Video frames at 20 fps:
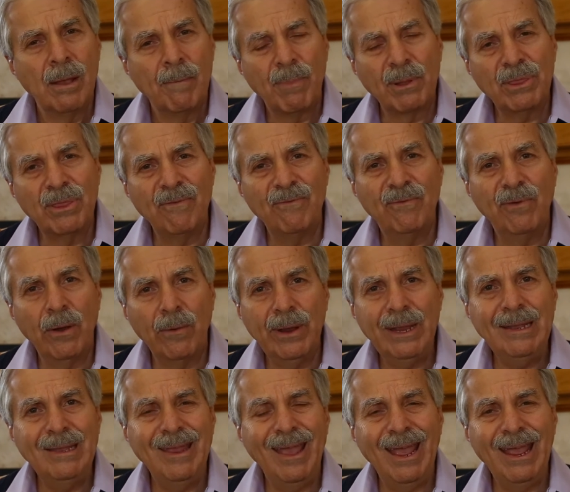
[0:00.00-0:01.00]
But the
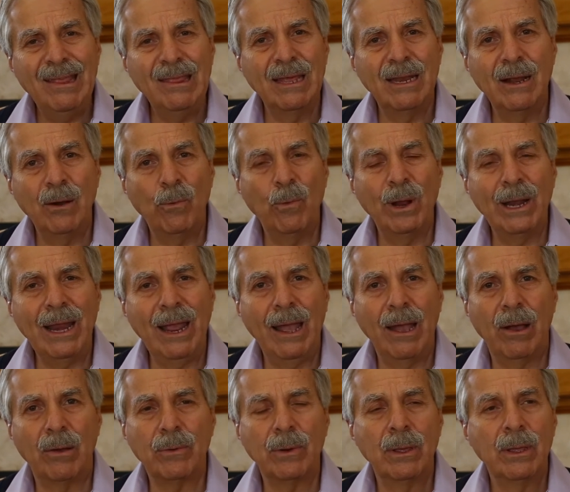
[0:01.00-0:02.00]
very day that it went
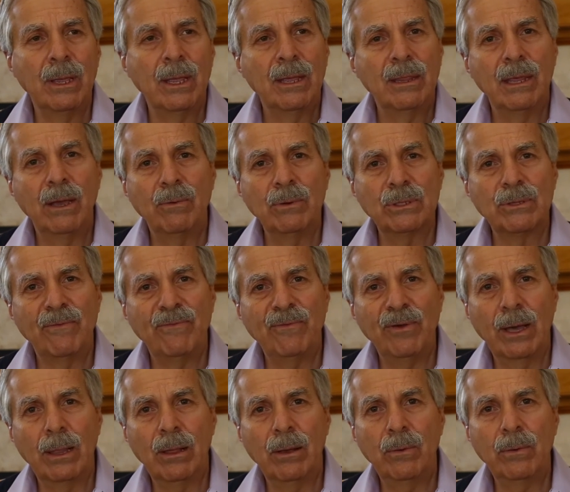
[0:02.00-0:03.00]
out, there was a
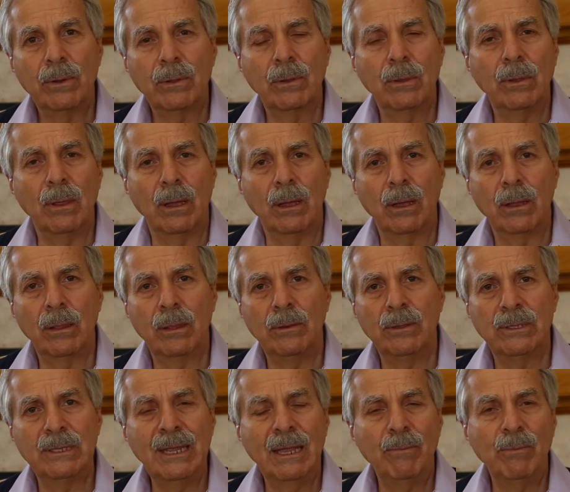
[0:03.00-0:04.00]
fellow, uh,
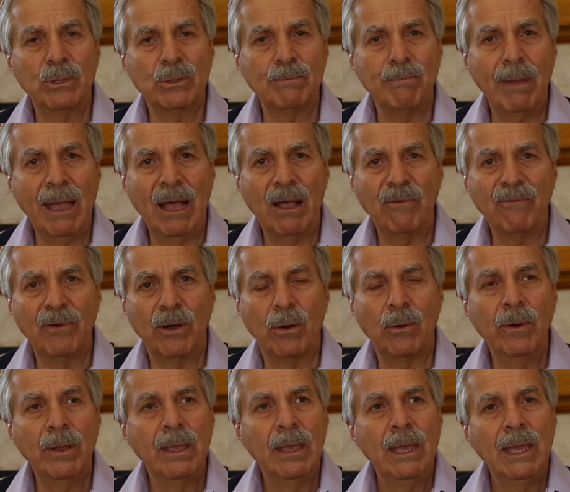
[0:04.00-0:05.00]
his name was
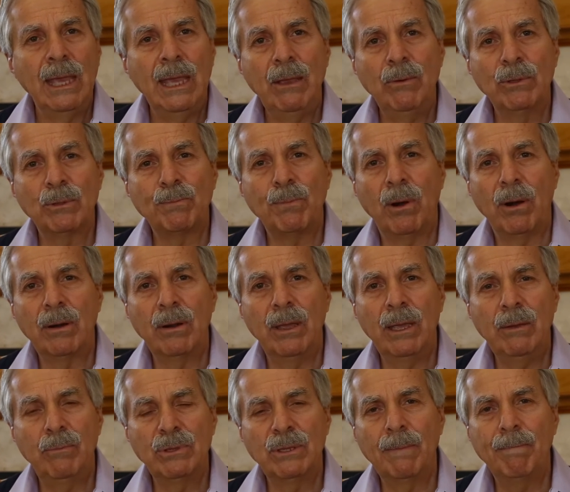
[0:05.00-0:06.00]
Malvo, he was part
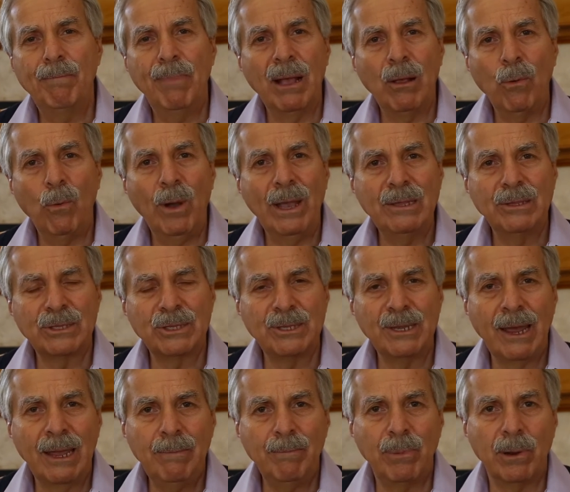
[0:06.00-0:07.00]
of, he was a Beltway
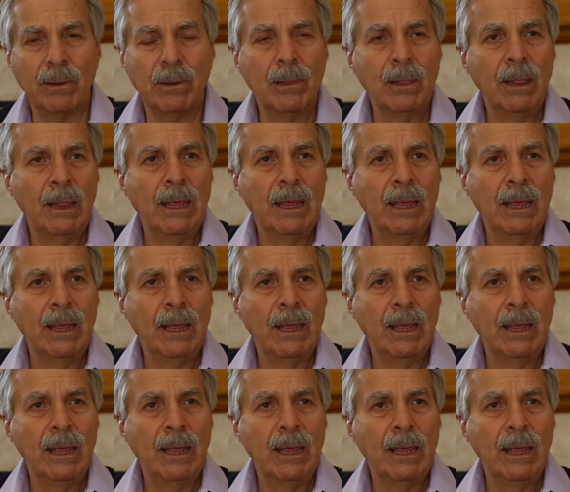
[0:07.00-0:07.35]
sniper.